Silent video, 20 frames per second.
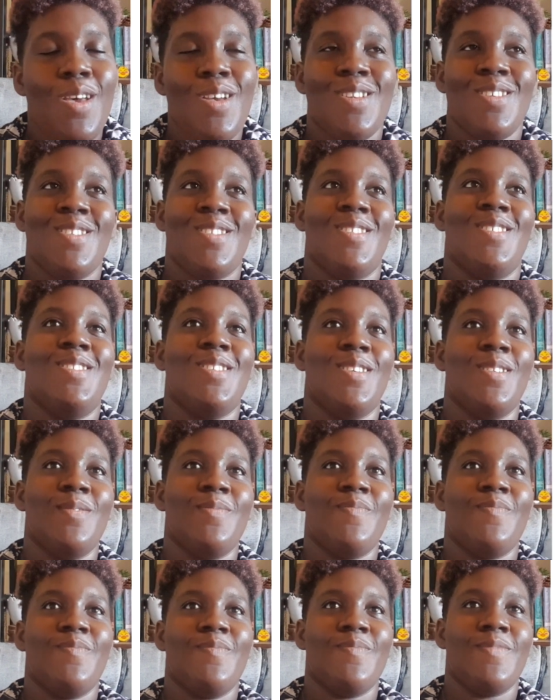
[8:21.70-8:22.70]
So
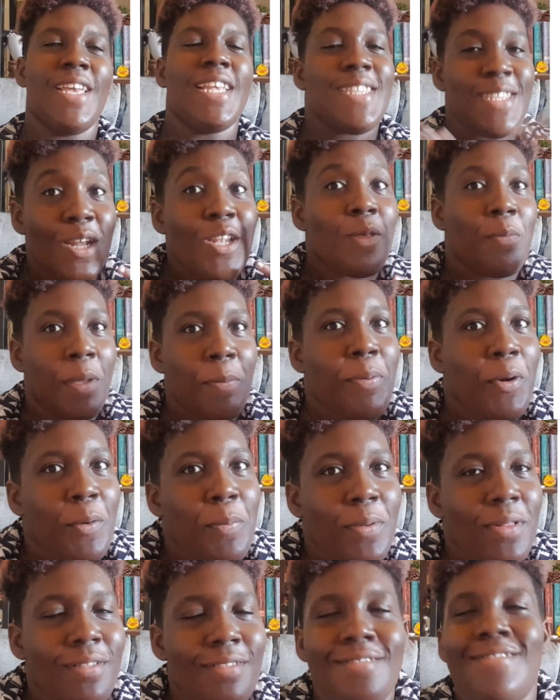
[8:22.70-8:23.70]
it's gonna be
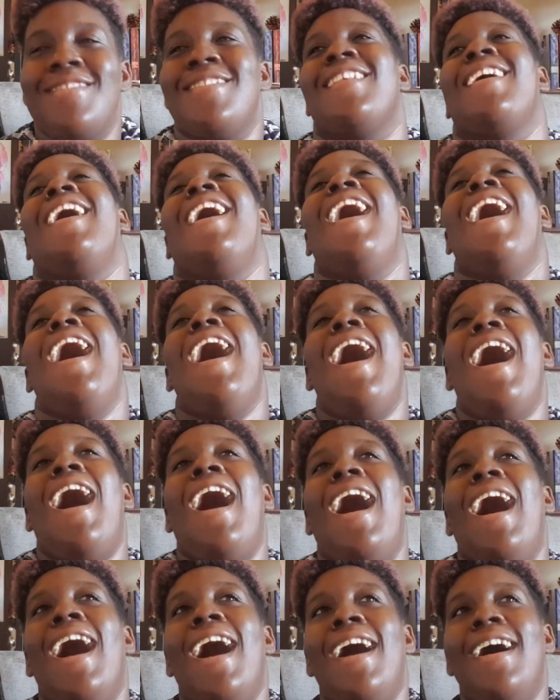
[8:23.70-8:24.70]
purple.
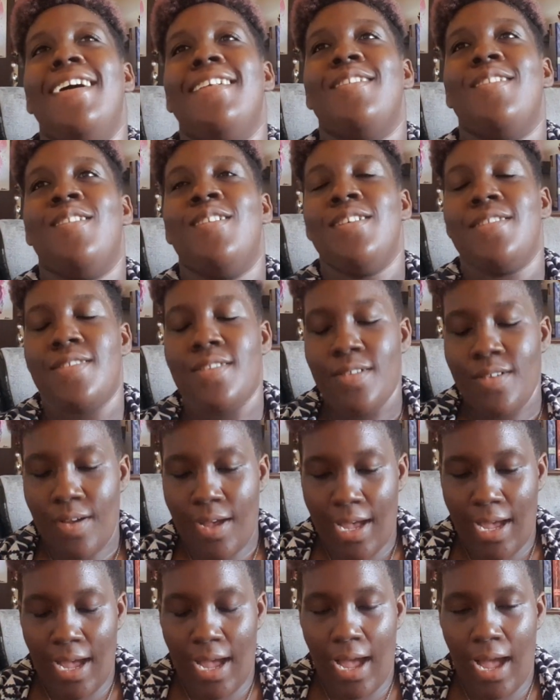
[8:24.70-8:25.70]
And
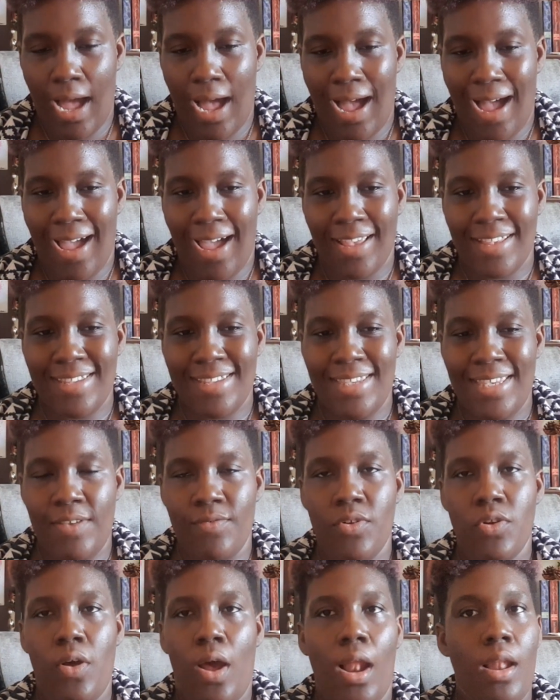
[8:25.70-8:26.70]
also,
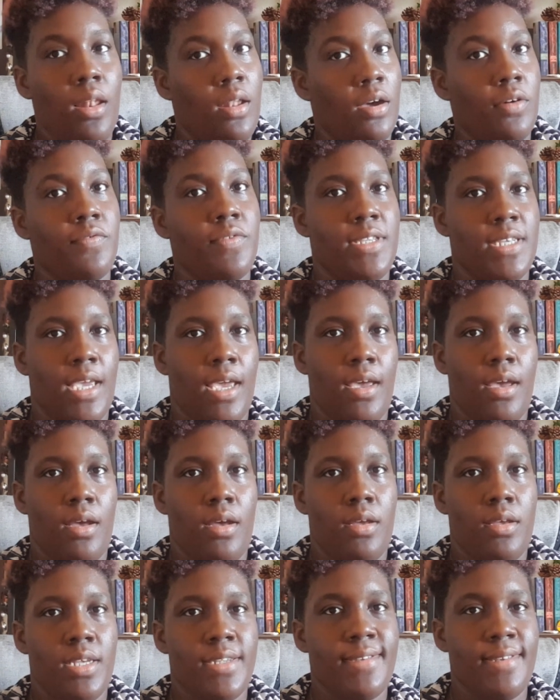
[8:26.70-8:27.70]
even though I love
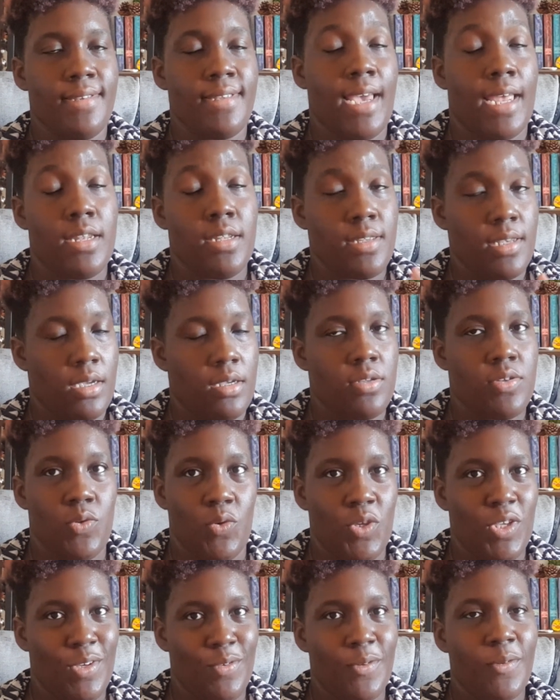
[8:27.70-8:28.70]
Deer, his design is like so
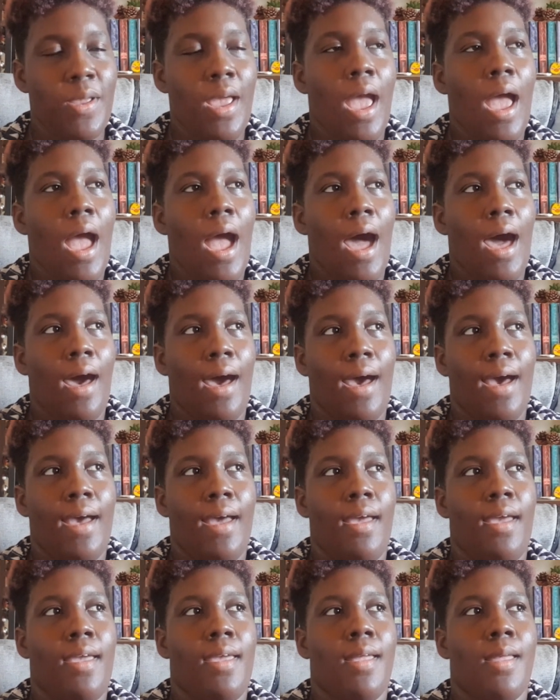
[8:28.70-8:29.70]
cute,
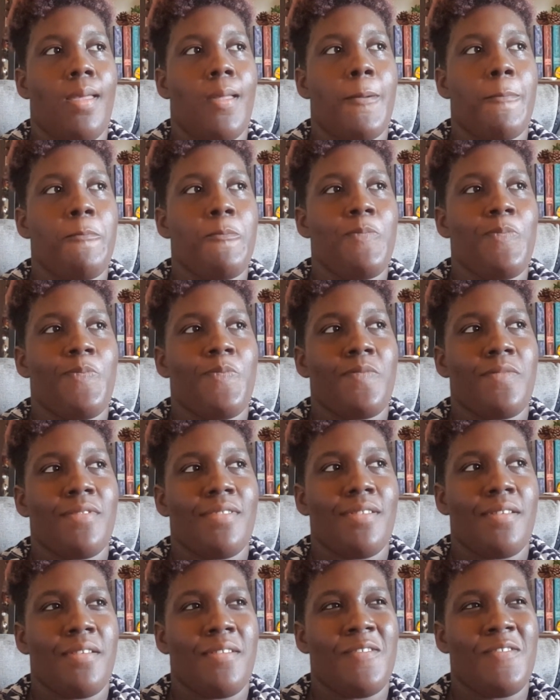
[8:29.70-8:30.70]
I
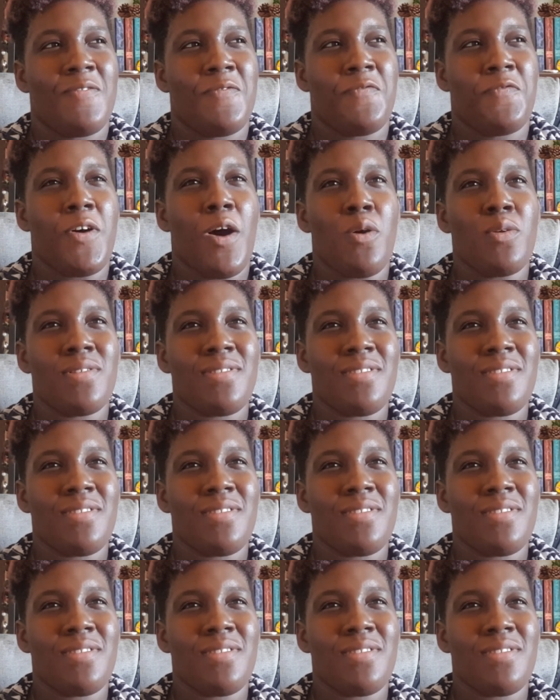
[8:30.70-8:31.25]
found